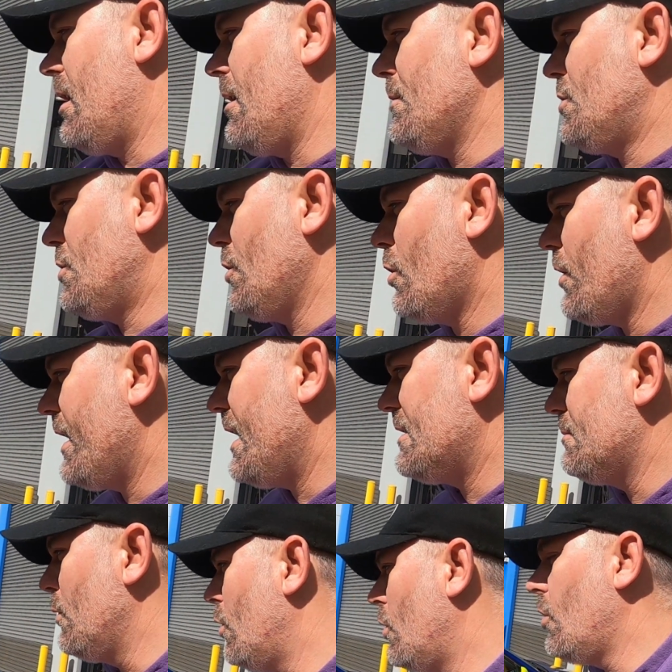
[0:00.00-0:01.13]
and I'm sure
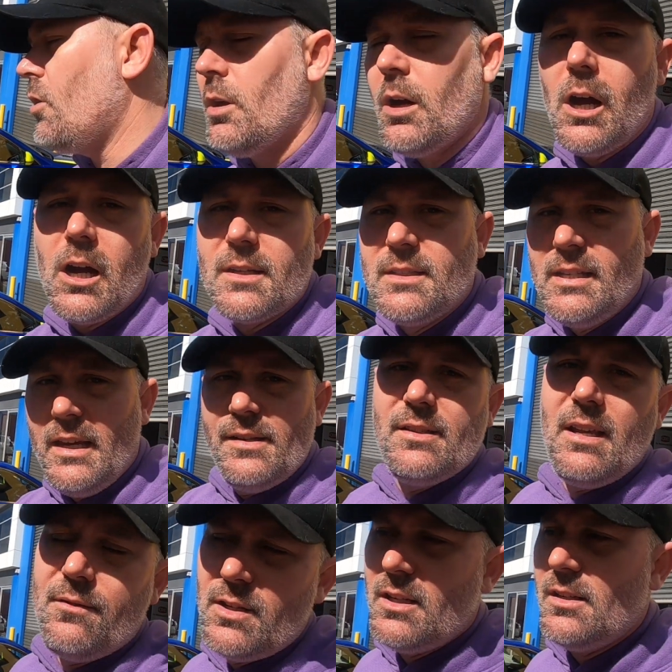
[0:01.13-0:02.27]
there's more.
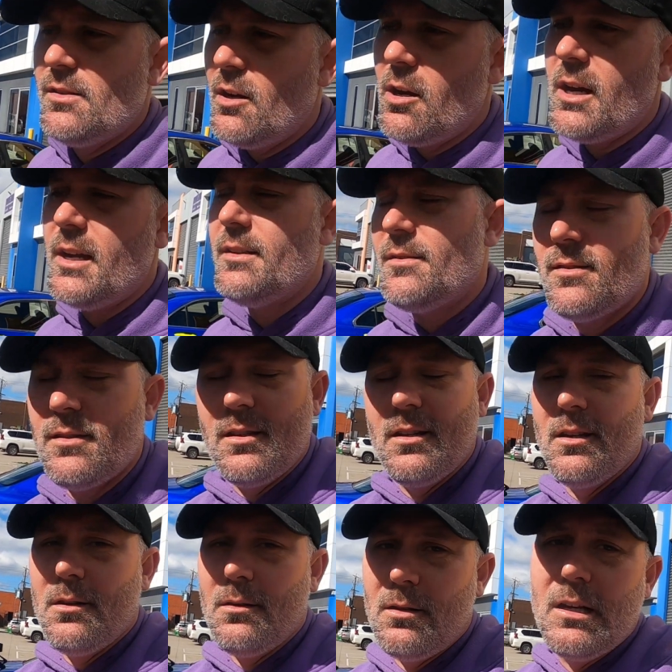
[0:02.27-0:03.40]
T7 Designs,
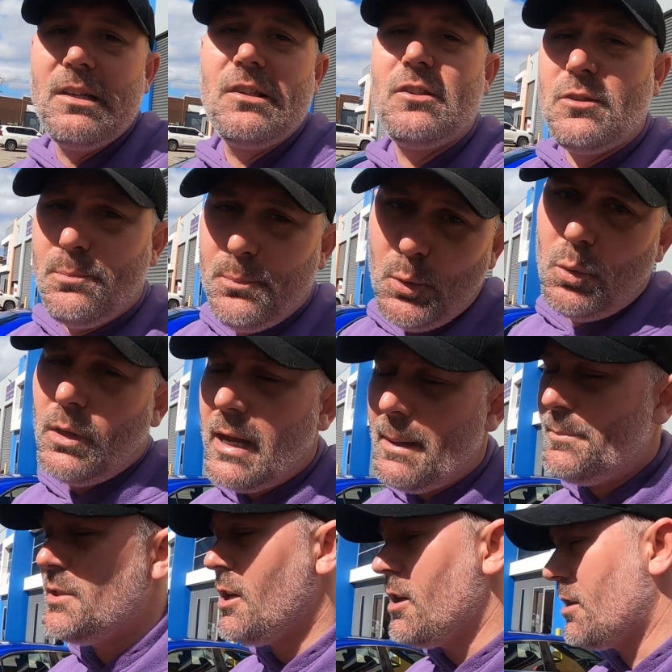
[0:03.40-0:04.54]

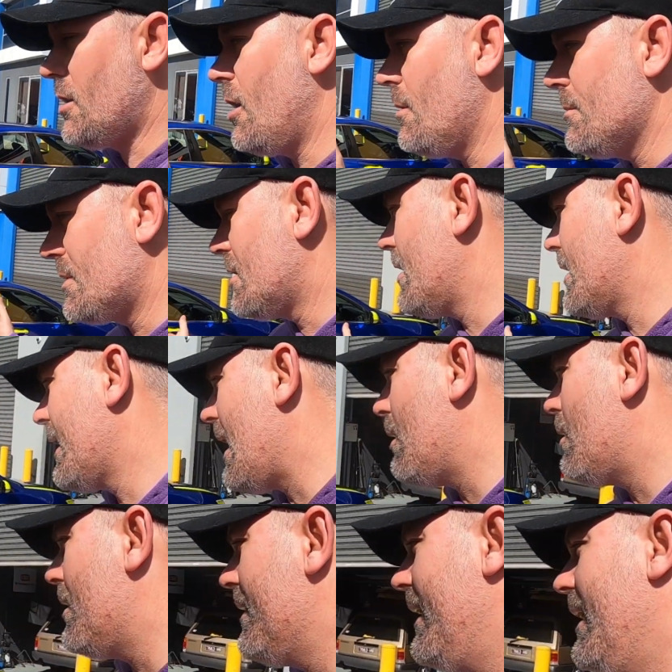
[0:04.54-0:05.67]
SpoolUp.com's got to
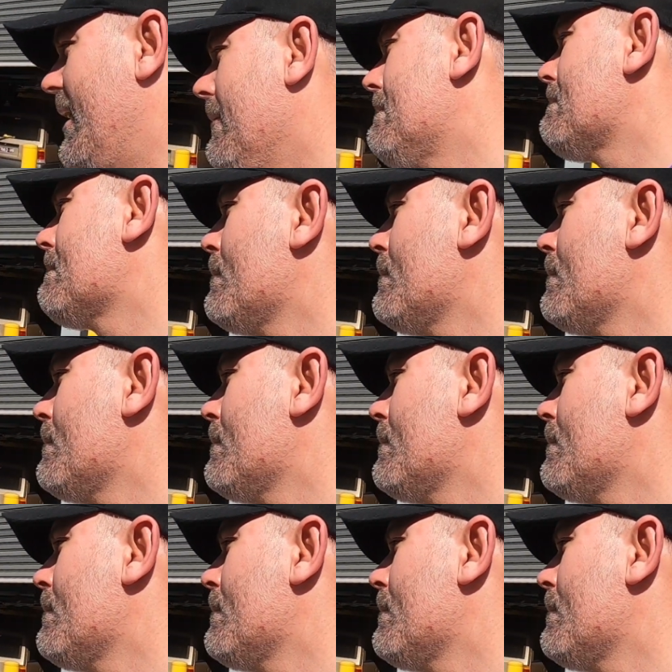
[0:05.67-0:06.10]
go on there,